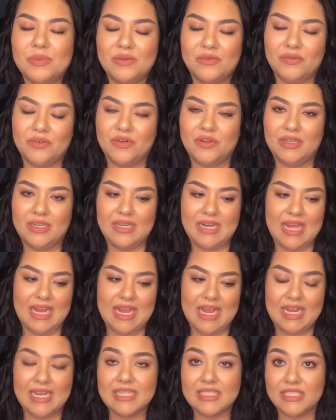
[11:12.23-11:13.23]
before like
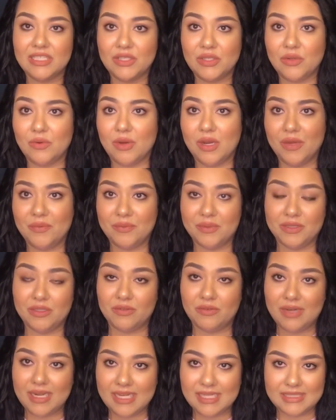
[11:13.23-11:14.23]
I continue on with
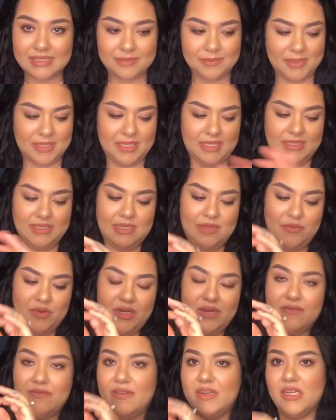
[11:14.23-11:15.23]
the rest, because I
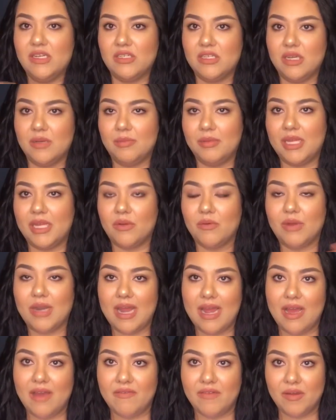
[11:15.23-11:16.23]
want to finish up like what
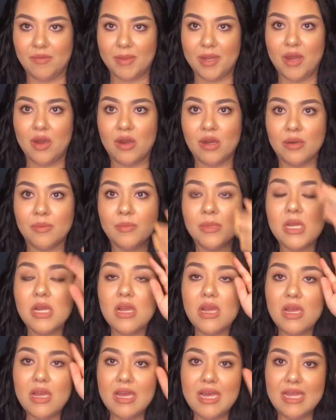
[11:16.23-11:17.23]
I have on my arm.
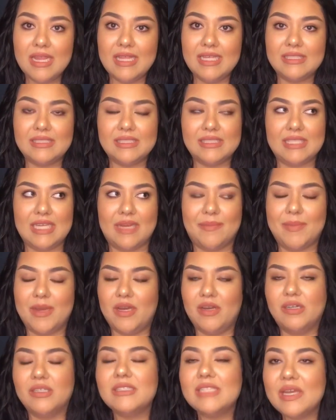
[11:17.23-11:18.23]
This is like my
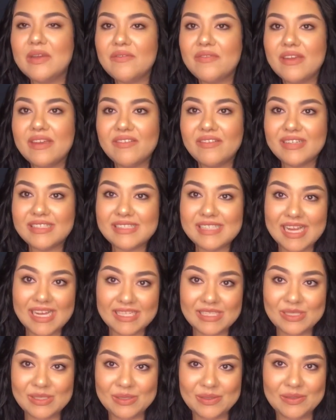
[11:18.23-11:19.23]
all-time favorite
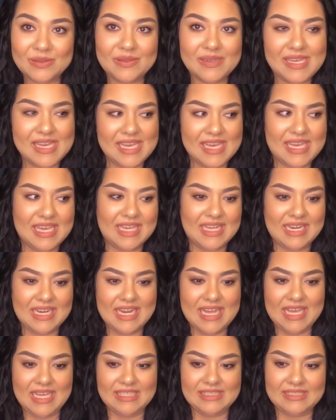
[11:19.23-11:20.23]
tattoo.
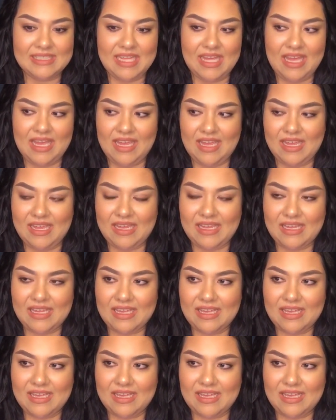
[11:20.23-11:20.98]
It is like,